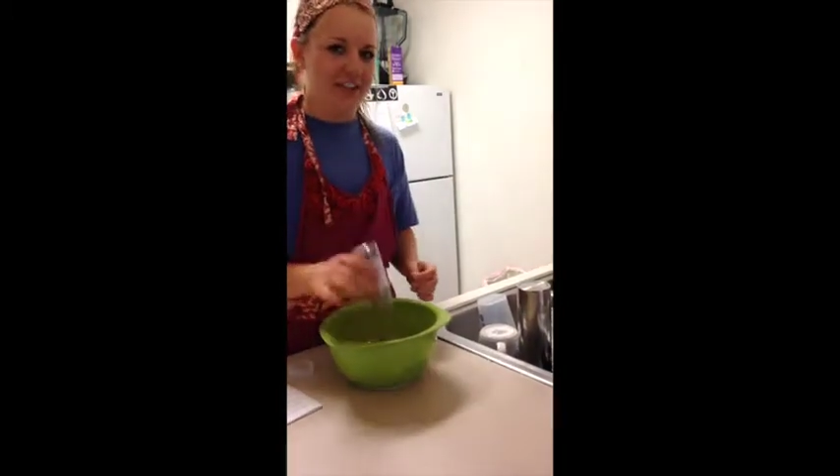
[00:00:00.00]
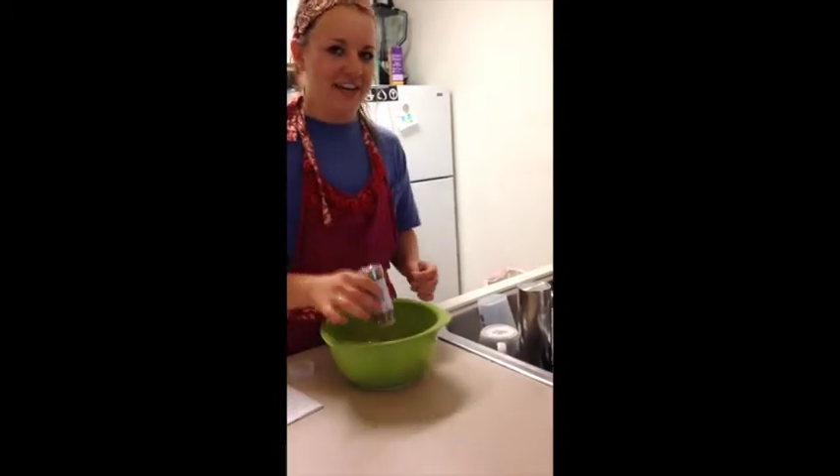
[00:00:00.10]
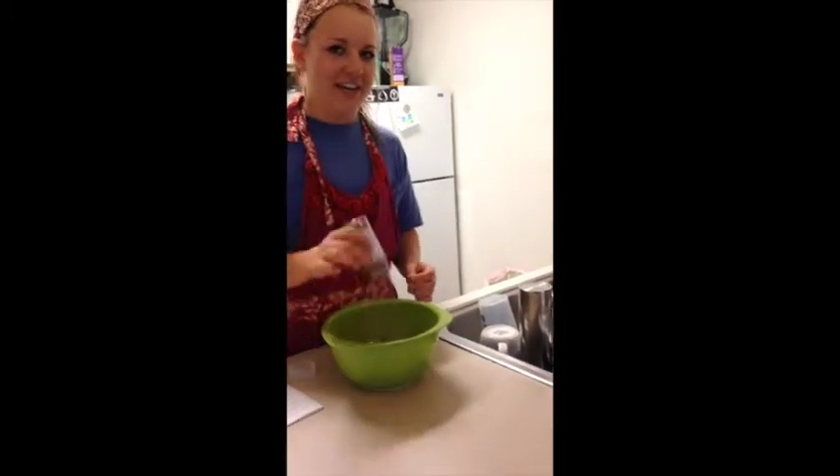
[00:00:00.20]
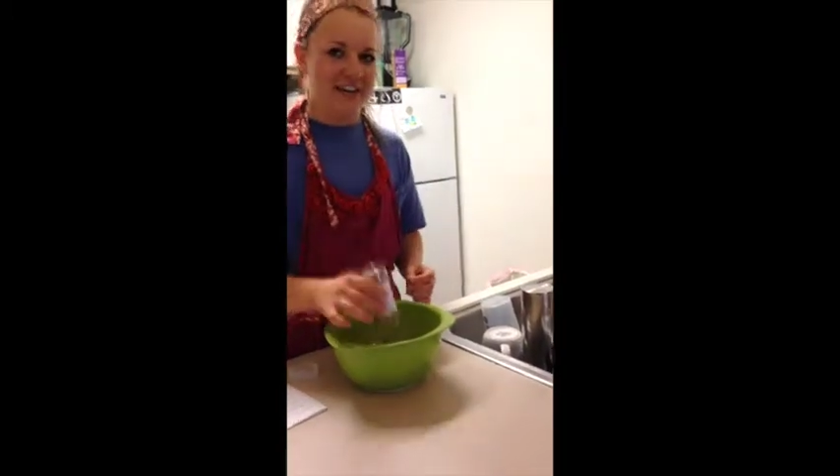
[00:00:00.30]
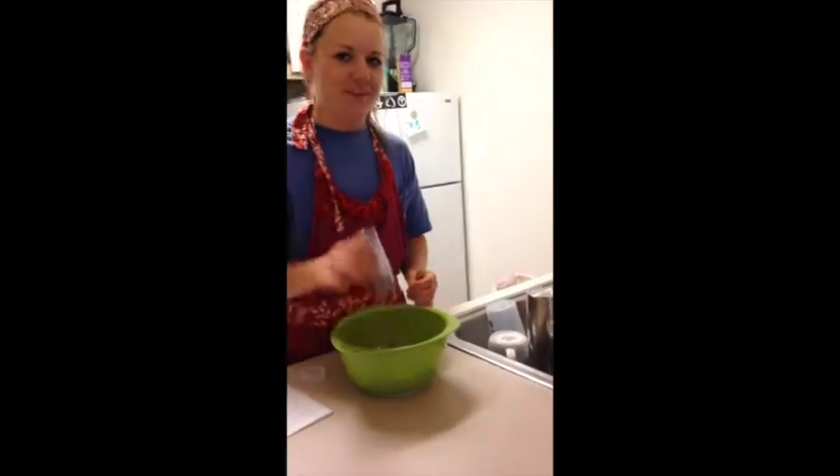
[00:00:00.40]

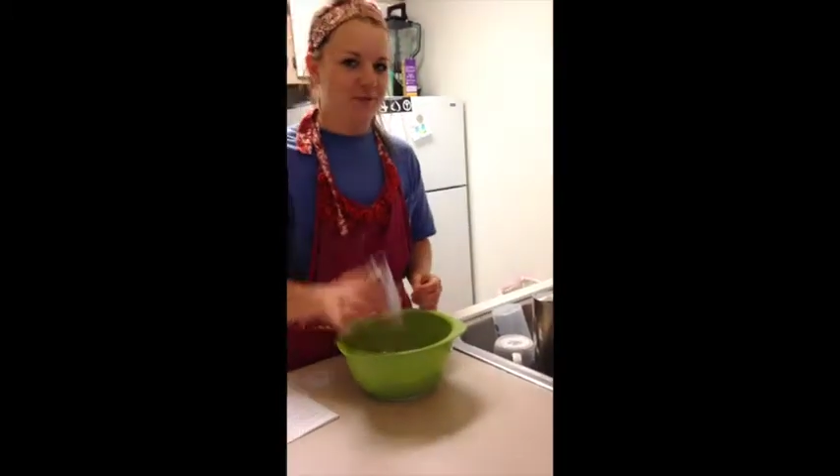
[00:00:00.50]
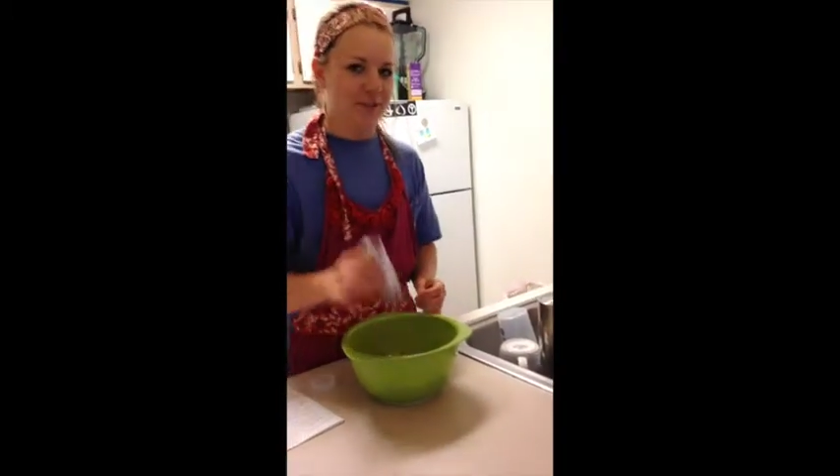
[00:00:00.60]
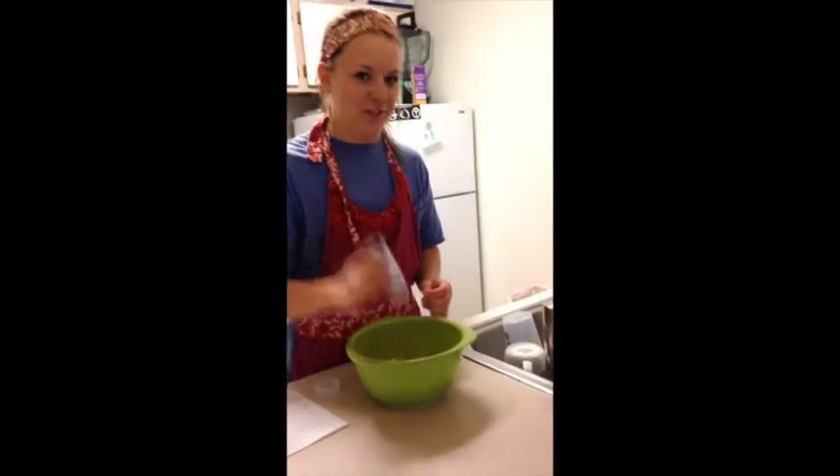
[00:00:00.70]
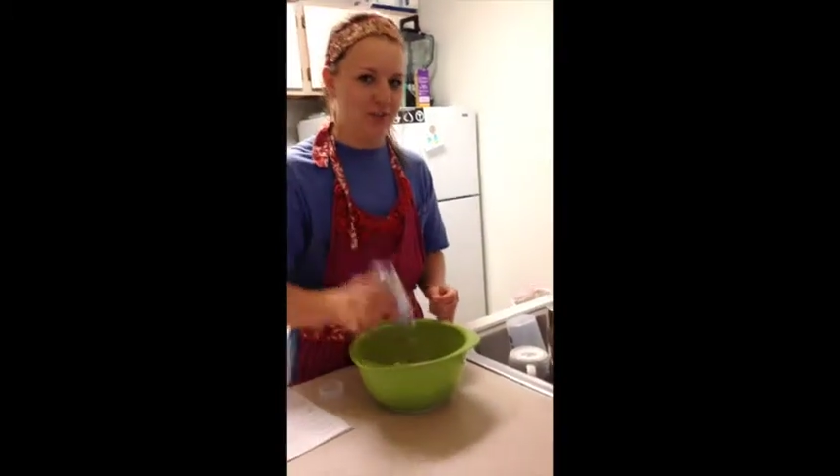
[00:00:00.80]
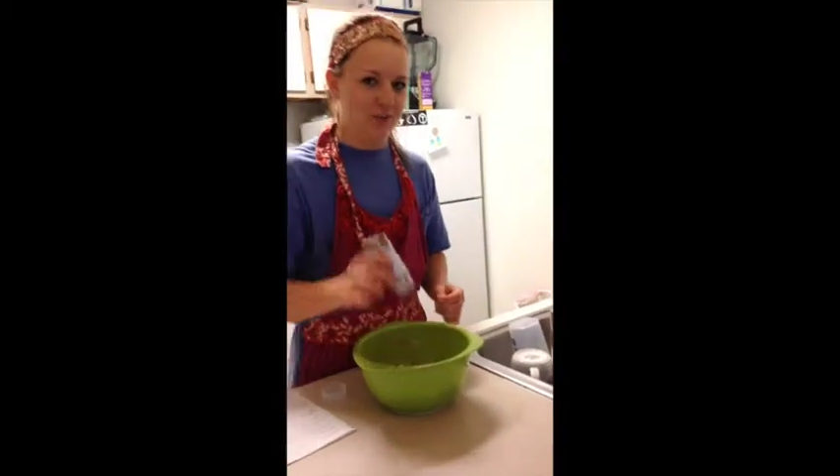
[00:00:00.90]
take as
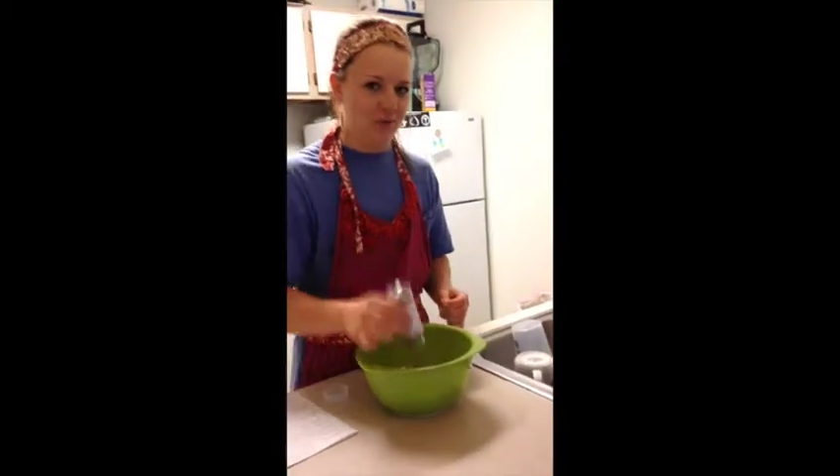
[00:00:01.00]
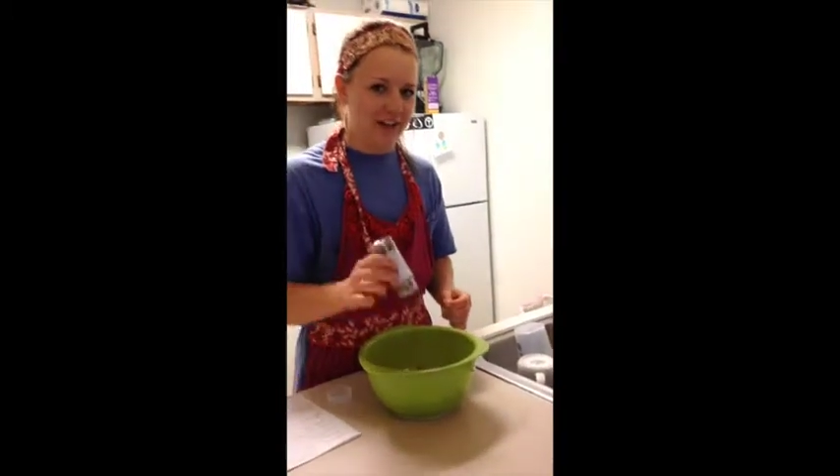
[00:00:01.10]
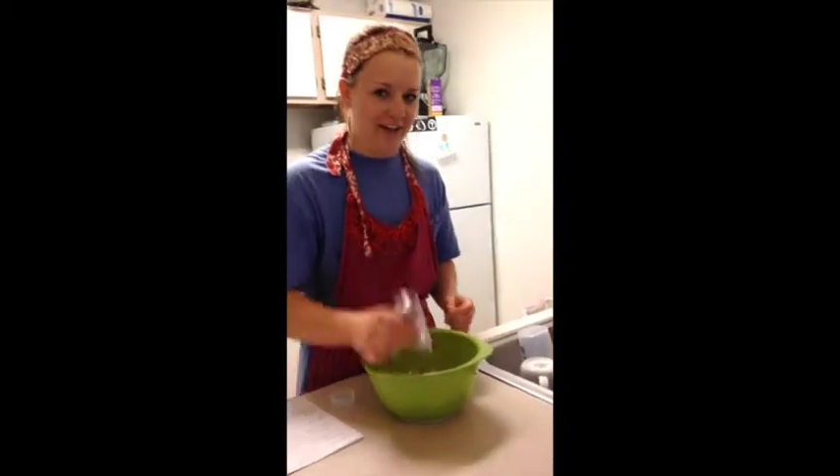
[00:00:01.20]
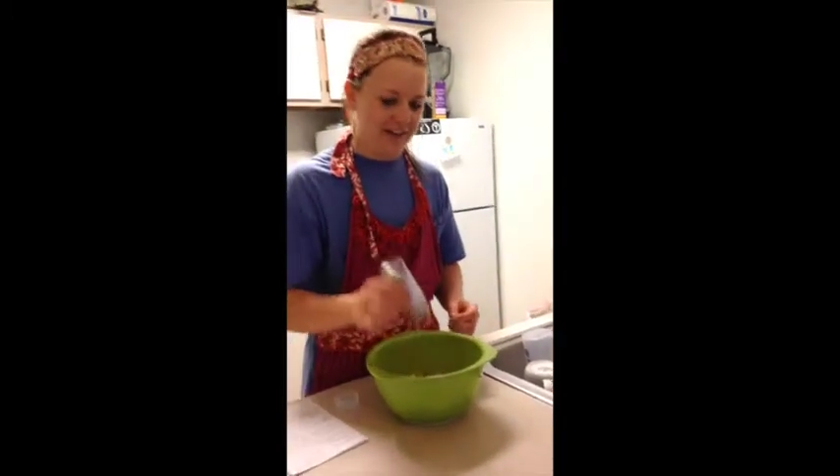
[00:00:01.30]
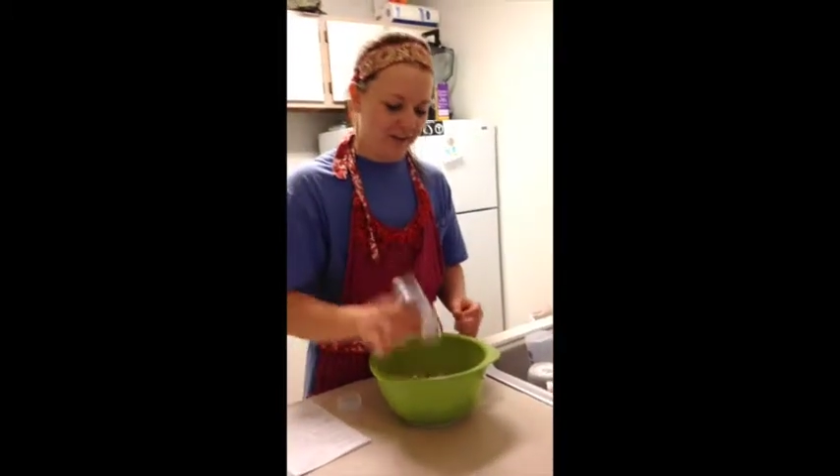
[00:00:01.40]
much as you
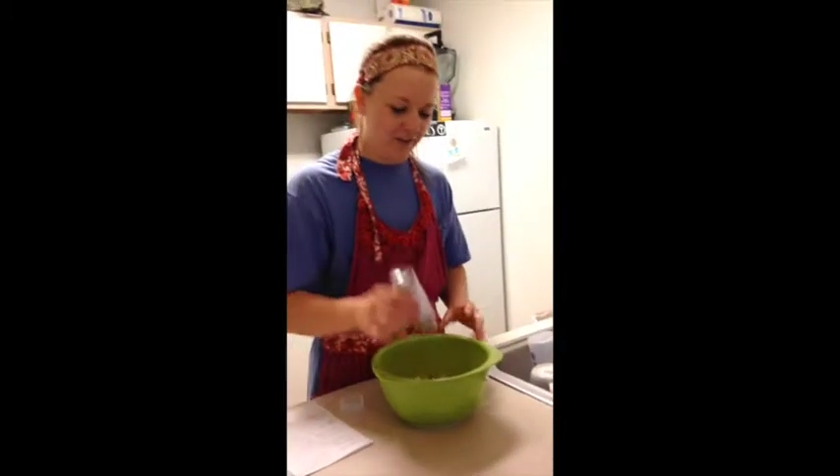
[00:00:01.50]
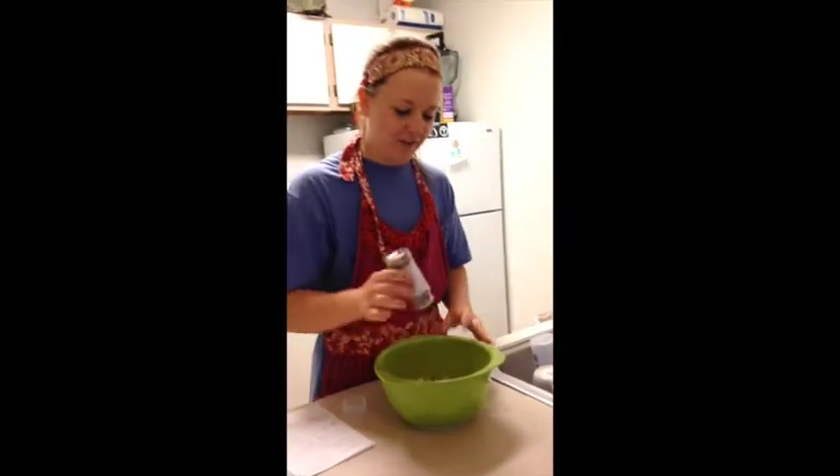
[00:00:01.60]
like.